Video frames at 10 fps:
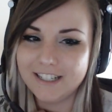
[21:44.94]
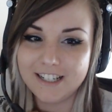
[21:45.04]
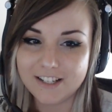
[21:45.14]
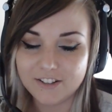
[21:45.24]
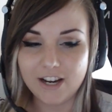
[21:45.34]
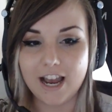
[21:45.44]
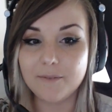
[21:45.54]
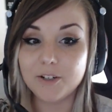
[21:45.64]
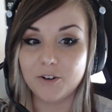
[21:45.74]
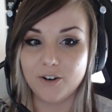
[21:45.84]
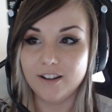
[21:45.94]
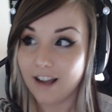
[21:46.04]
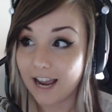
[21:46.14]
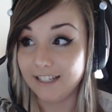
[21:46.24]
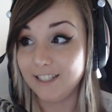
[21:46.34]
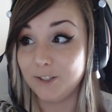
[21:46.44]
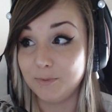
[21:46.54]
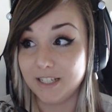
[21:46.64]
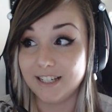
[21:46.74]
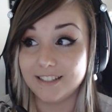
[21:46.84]
So yeah, I'm the girl. I need to
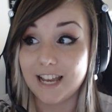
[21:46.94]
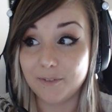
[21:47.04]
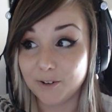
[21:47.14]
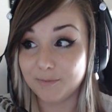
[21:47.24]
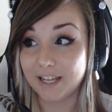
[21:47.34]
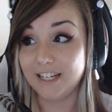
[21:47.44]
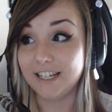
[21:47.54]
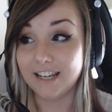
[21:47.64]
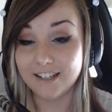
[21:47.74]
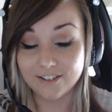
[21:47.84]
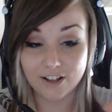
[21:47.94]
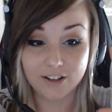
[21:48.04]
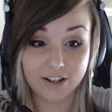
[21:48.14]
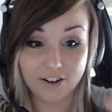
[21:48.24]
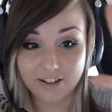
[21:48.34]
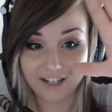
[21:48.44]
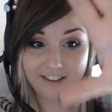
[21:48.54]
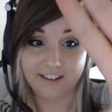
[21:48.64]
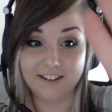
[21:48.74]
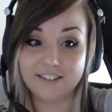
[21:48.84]
be asked. I'm not planning that. It's all on
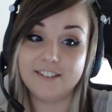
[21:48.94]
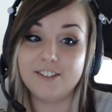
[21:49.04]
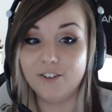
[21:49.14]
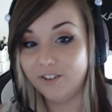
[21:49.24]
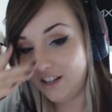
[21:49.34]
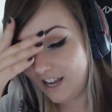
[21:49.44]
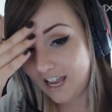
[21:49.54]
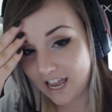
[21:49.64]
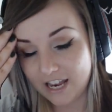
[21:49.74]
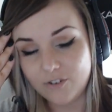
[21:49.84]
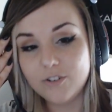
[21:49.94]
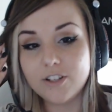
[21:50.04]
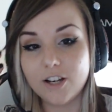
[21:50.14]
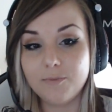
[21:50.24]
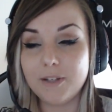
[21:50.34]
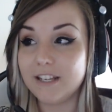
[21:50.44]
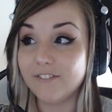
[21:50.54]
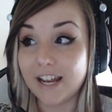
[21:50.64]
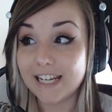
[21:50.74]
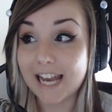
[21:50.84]
Nathan. So, and who's gonna be
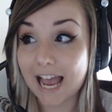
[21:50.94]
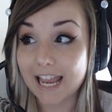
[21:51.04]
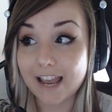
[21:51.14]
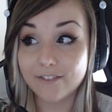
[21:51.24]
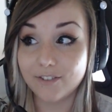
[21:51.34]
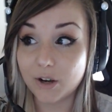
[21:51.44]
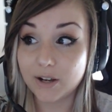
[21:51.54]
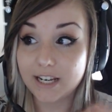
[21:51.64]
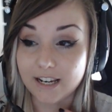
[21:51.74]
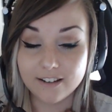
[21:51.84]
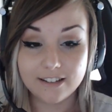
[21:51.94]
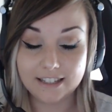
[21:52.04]
invited? I have no idea.